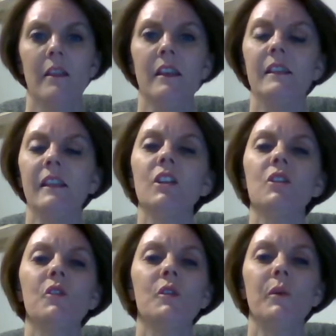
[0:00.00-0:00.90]
These
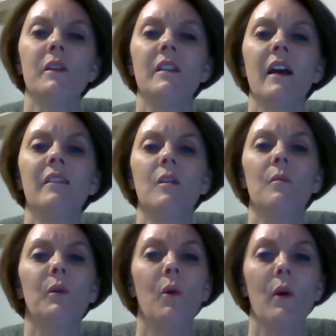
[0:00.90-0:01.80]
issues protect the
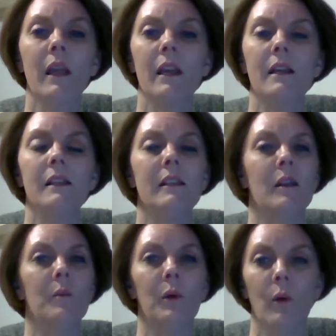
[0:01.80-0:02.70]
employees,
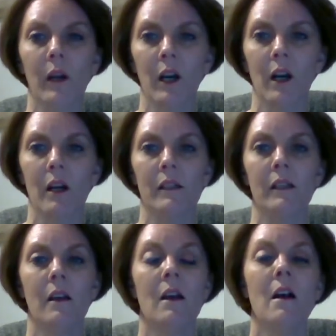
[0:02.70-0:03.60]
the employers,